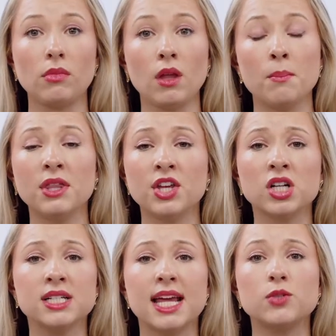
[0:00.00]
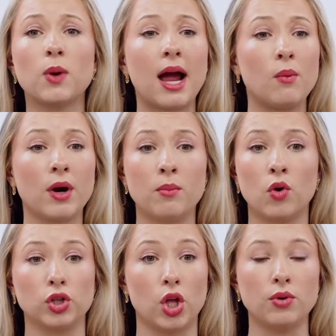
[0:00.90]
But there are days where I wear
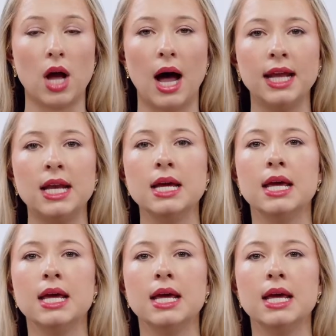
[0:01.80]
more low cut